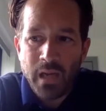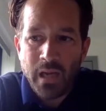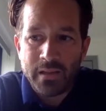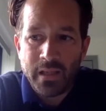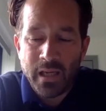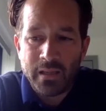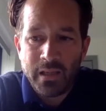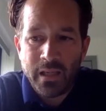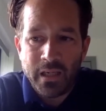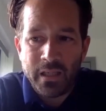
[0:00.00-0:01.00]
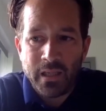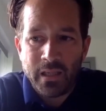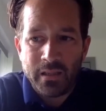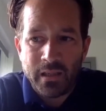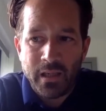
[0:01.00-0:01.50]
think getting that
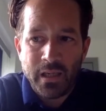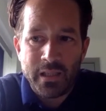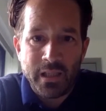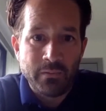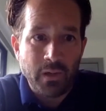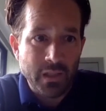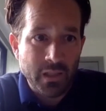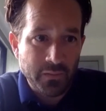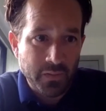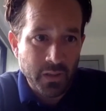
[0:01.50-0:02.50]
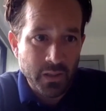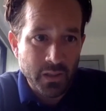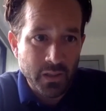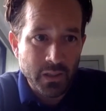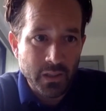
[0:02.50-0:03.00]
ID right in the first
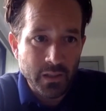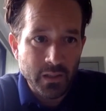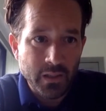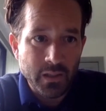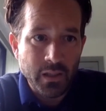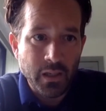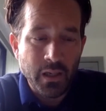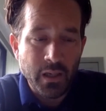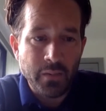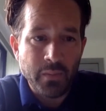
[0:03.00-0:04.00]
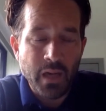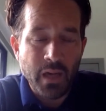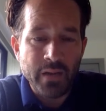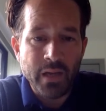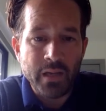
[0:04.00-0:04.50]
instance, and
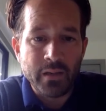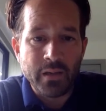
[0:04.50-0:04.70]
then